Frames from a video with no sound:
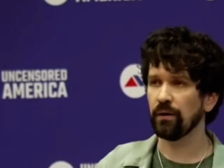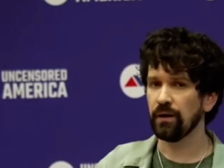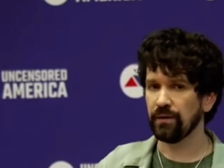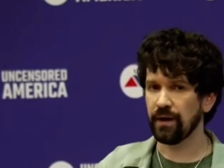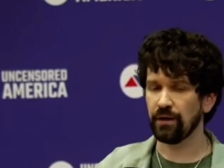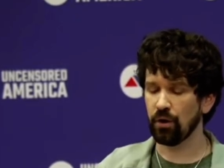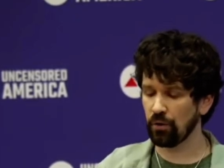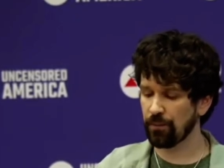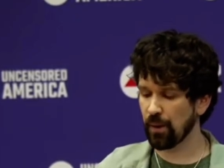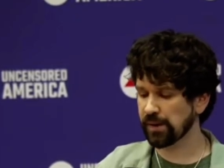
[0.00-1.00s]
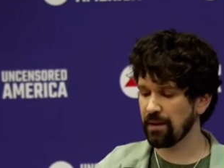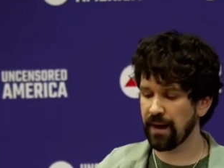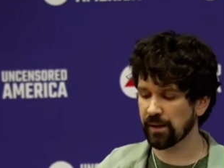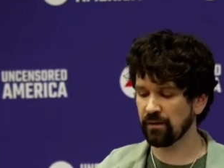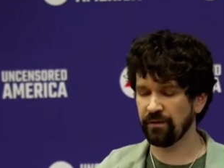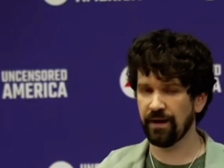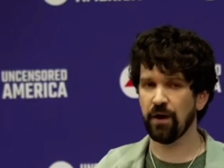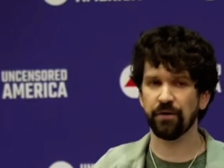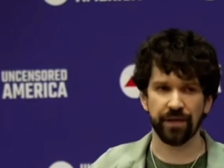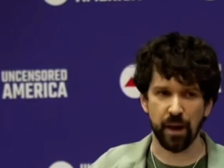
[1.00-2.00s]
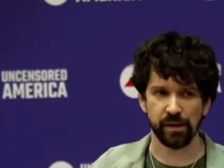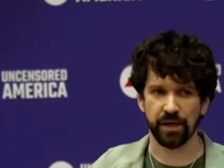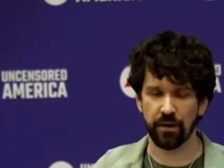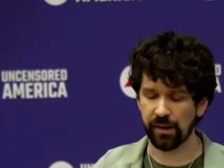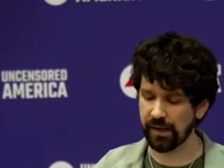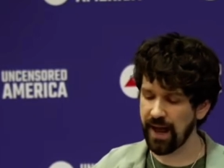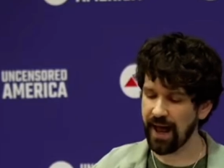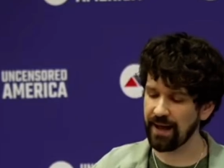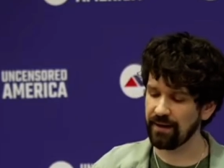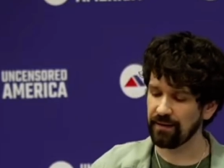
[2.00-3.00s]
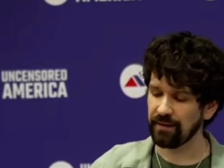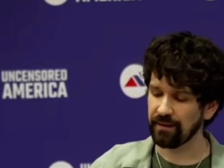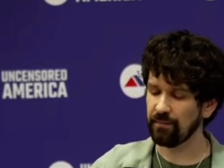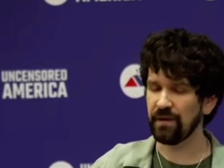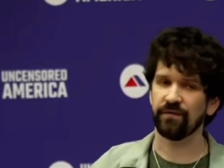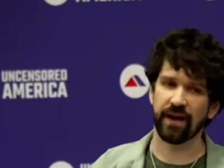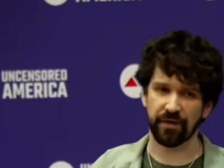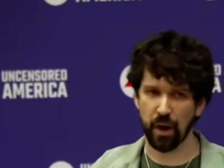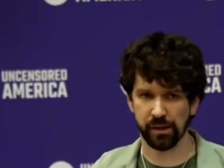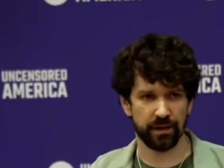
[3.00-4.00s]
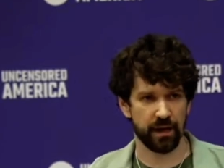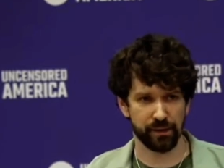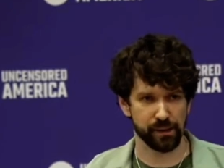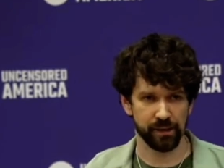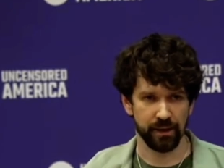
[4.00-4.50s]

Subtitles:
than you go to a person that makes $500,000 a year and say, hey, give me $5,000.